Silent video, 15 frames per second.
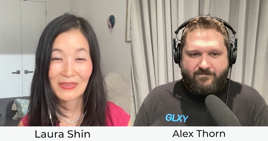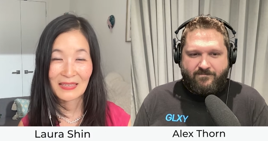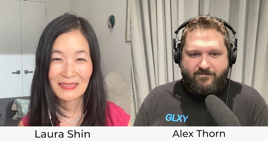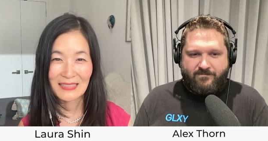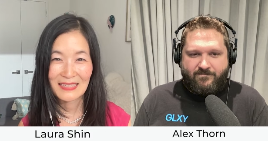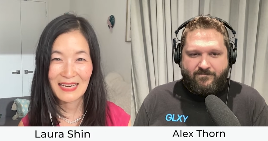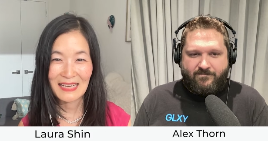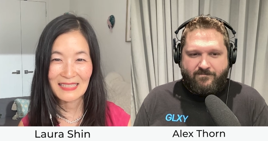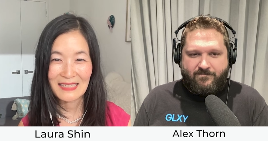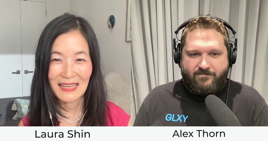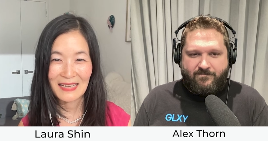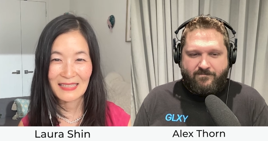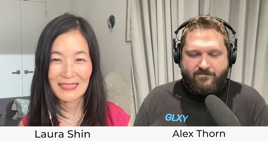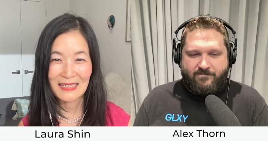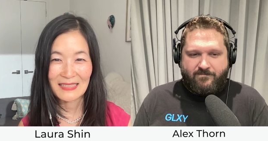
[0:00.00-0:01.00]
Speaker 1: Today's
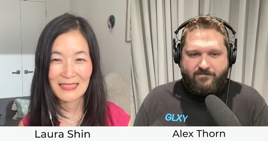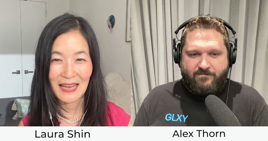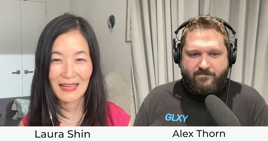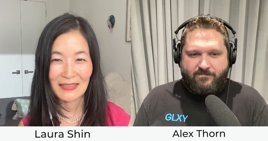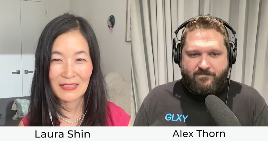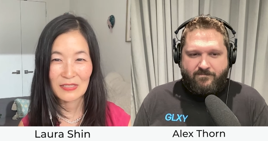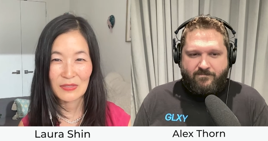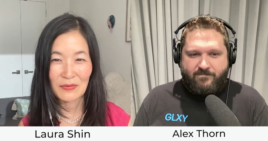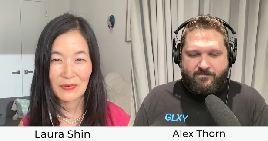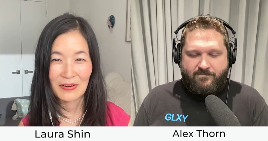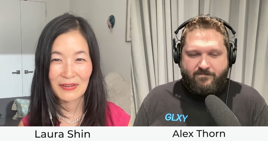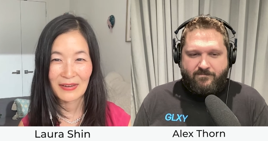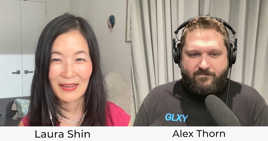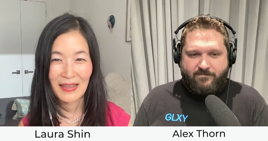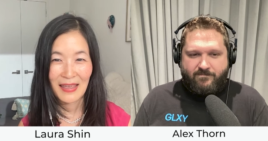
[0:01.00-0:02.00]
guest is Alex
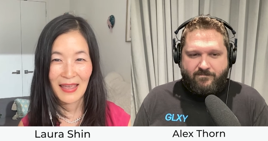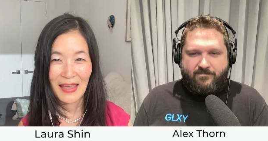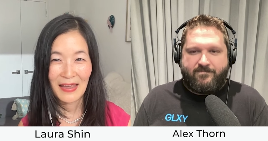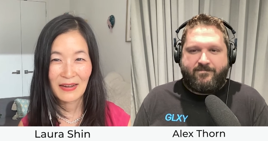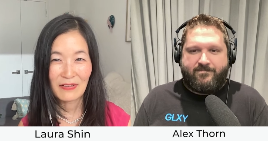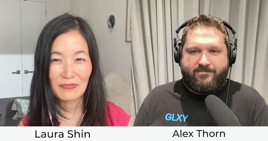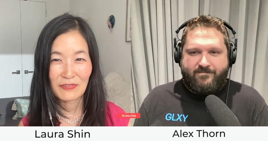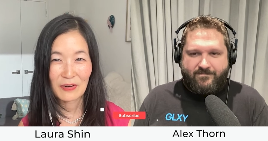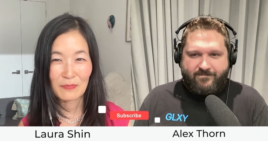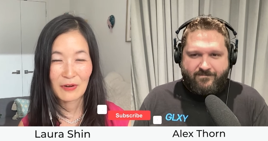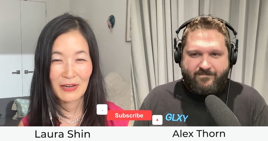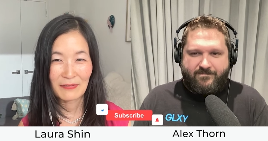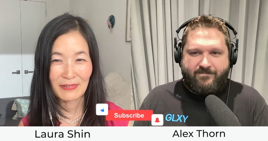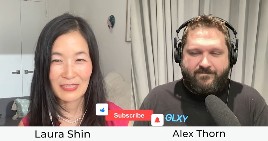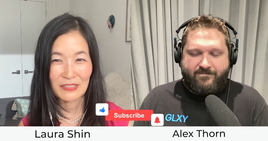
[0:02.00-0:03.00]
Thorn, head of
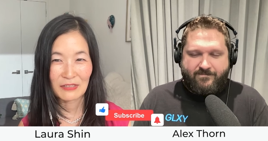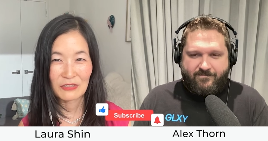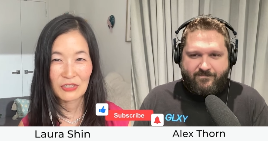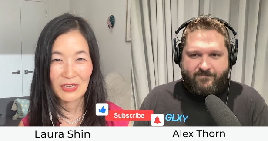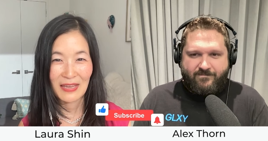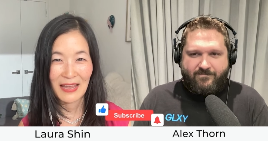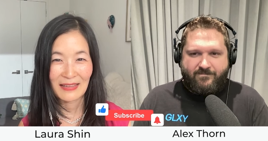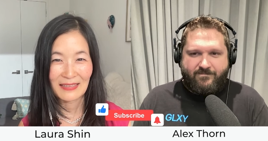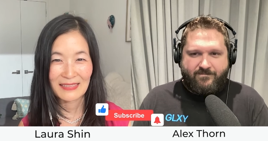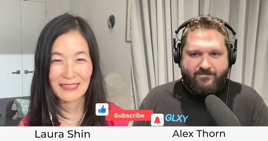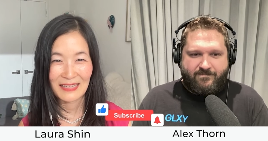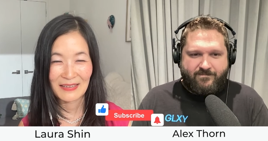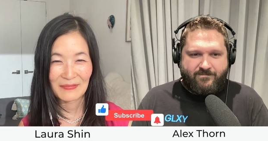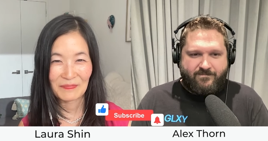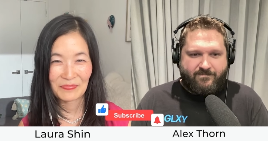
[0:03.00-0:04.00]
firmwide research at
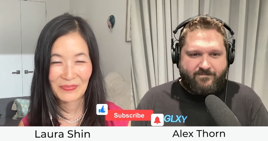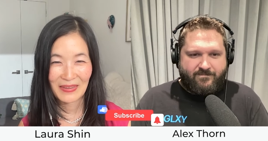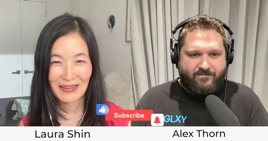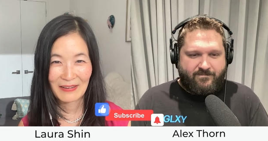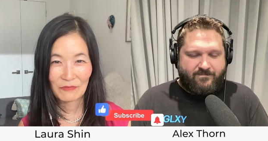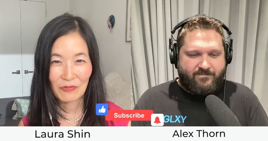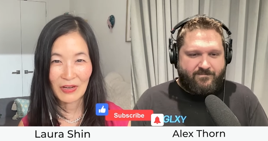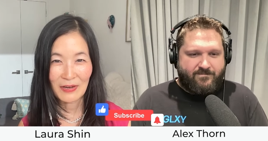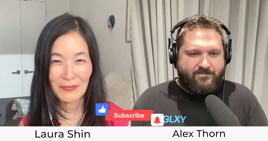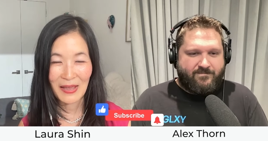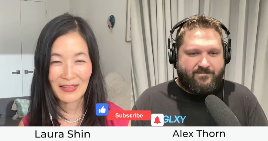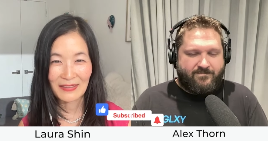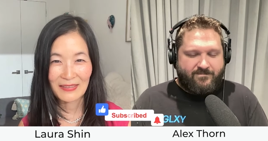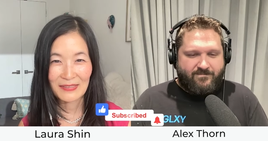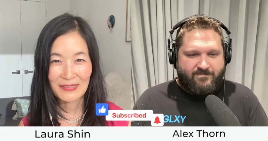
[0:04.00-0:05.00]
Galaxy. Welcome,
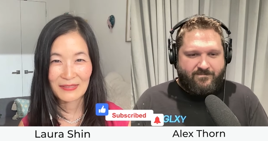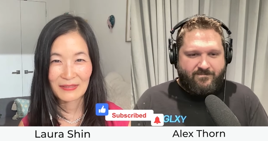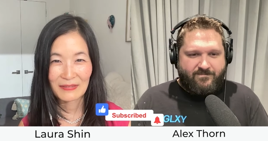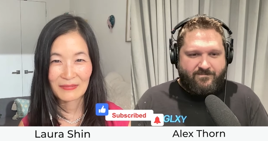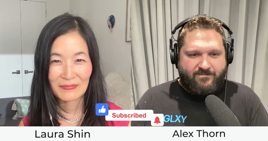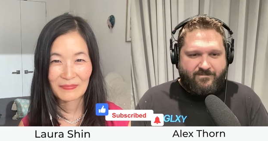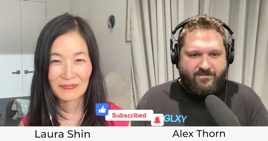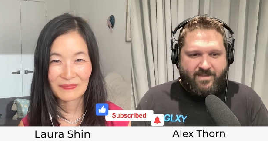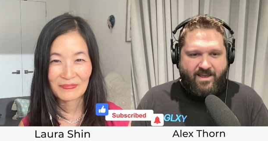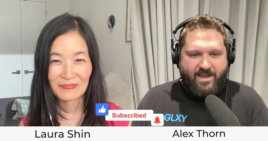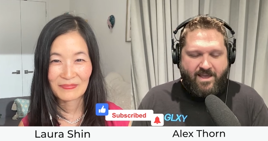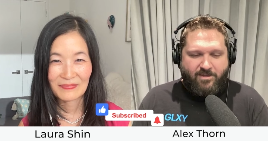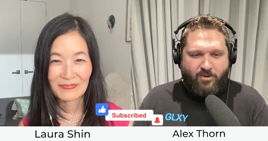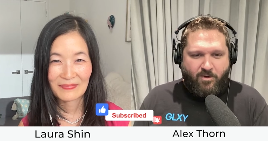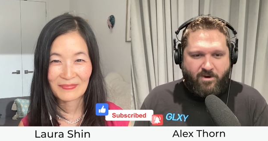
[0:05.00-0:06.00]
Alex.
Speaker 2: Yeah,
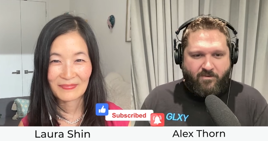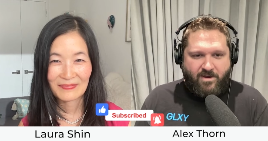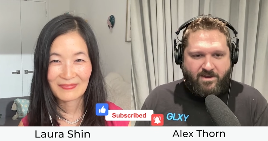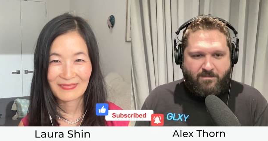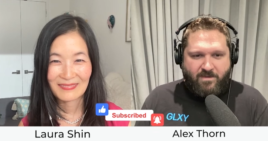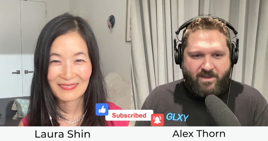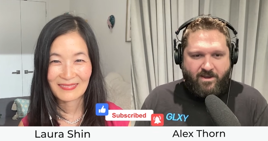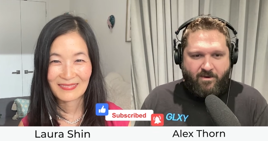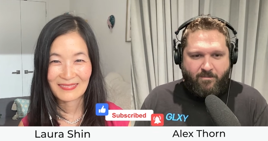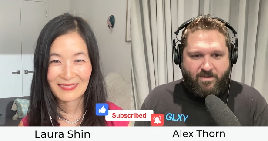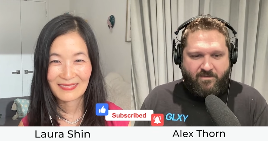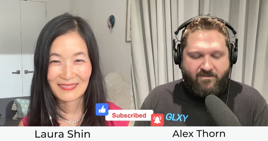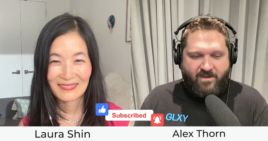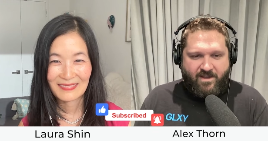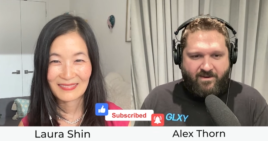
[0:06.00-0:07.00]
hey, Laura. Great to be here.
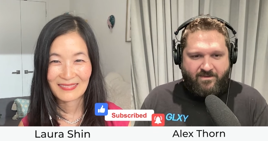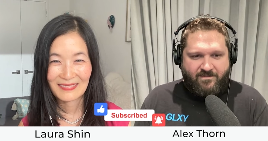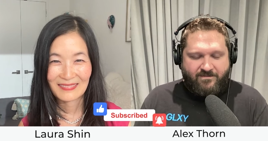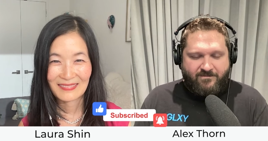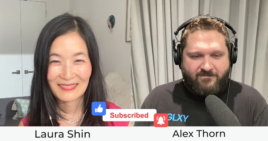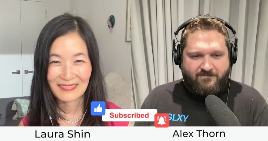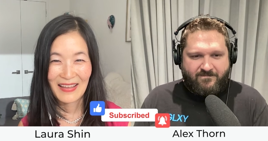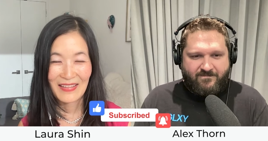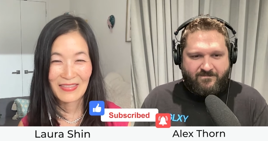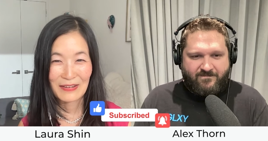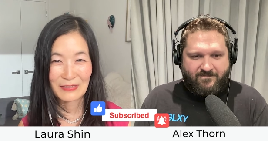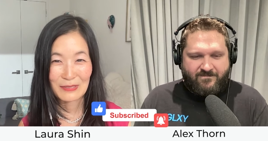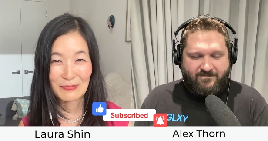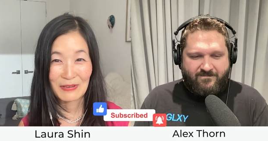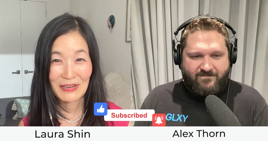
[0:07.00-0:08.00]
Big fan.
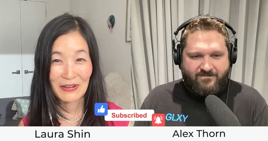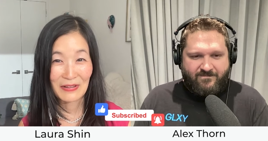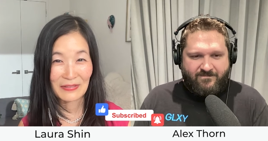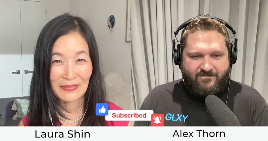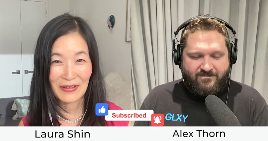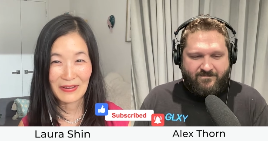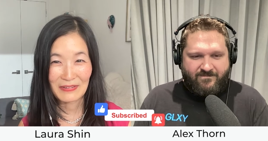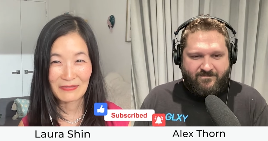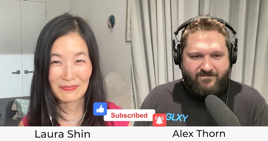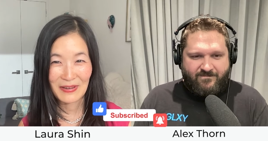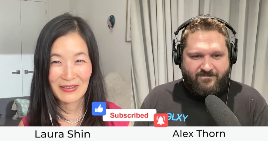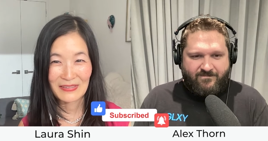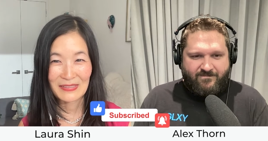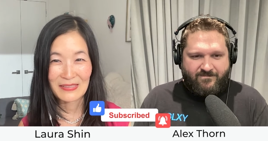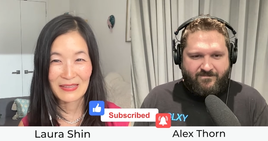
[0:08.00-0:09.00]
Speaker 1: There's been a lot of
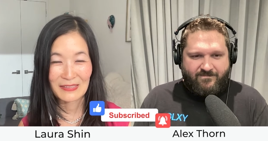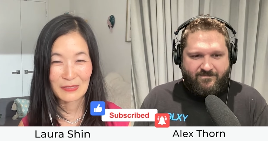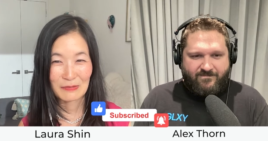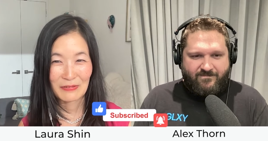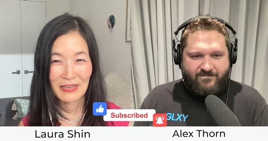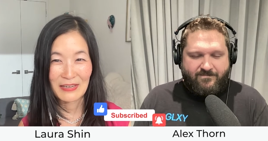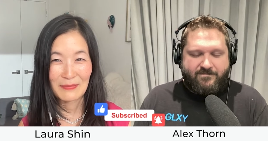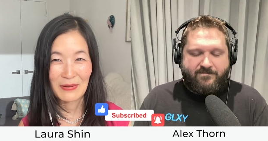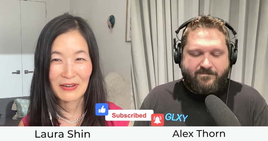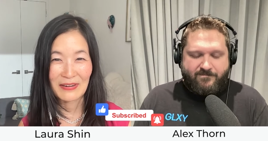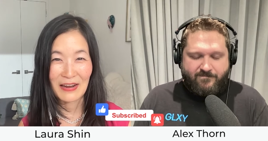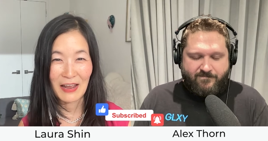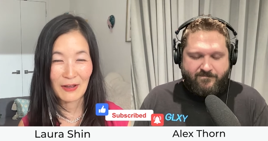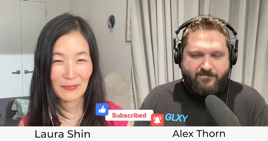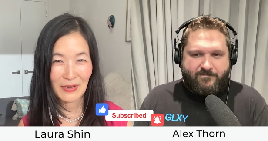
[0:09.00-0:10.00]
buzz this week about
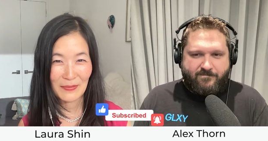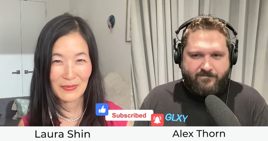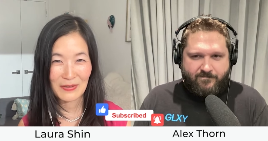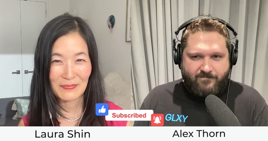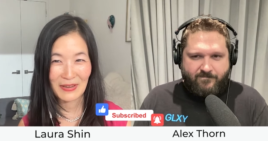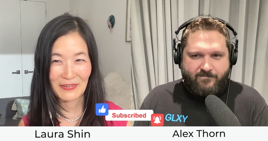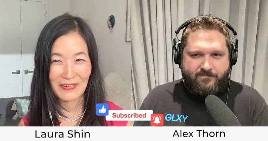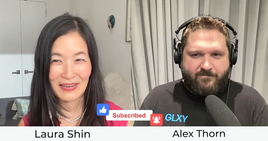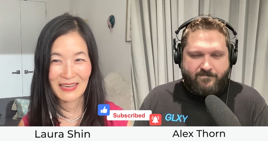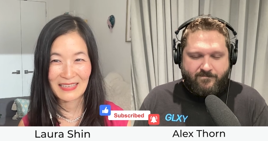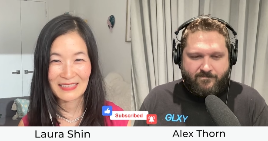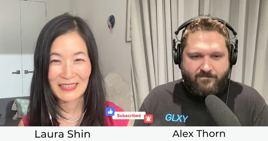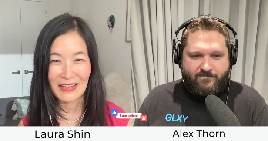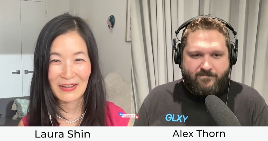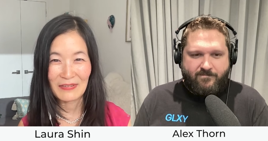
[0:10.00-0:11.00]
an upcoming Bitcoin
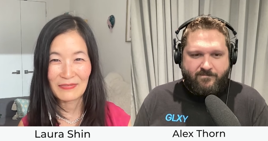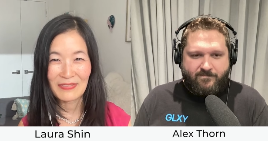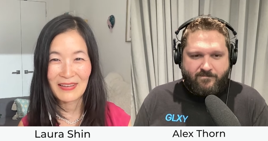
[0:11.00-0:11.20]
ETF,